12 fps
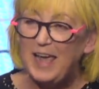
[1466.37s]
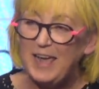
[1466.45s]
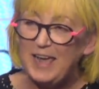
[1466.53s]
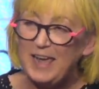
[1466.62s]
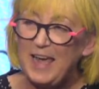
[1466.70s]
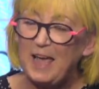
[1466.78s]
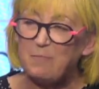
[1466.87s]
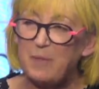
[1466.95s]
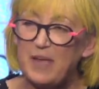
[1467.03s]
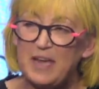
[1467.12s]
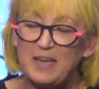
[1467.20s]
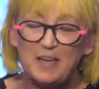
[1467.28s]
he had
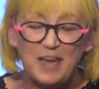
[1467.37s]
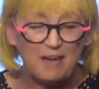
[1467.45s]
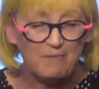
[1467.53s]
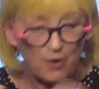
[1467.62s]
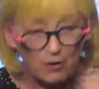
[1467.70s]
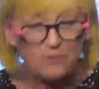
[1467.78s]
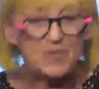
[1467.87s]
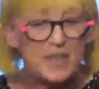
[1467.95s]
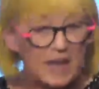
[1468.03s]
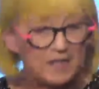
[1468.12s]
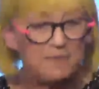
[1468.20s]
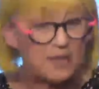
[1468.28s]
been involved in
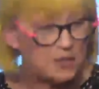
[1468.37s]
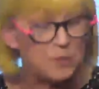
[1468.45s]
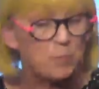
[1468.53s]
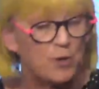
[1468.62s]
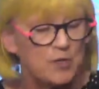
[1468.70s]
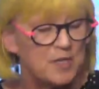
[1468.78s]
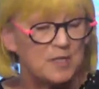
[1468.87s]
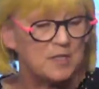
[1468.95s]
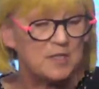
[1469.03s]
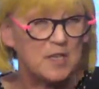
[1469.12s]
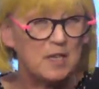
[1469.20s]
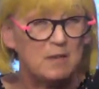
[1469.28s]
anti-fascist
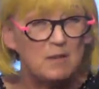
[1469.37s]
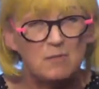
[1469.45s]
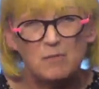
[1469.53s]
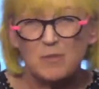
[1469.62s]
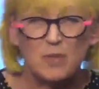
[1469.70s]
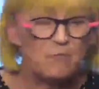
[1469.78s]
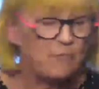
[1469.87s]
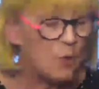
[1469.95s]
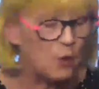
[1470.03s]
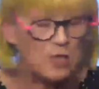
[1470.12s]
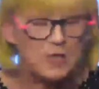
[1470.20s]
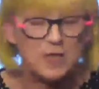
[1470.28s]
protests in the
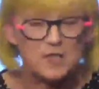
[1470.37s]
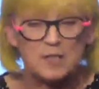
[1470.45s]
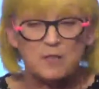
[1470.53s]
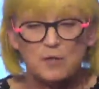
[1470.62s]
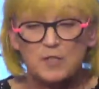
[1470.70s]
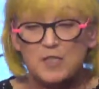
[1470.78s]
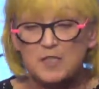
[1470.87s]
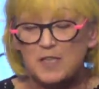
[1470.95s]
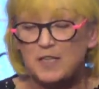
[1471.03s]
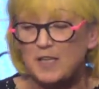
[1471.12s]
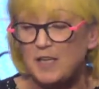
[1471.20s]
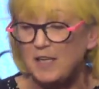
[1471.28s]
early 1930s
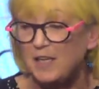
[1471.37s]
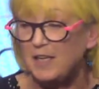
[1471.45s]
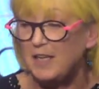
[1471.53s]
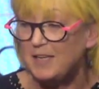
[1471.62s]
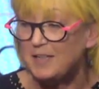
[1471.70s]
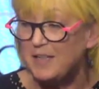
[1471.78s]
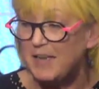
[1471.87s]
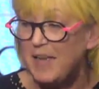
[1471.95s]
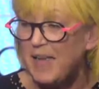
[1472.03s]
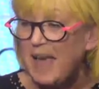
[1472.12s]
in in Italy,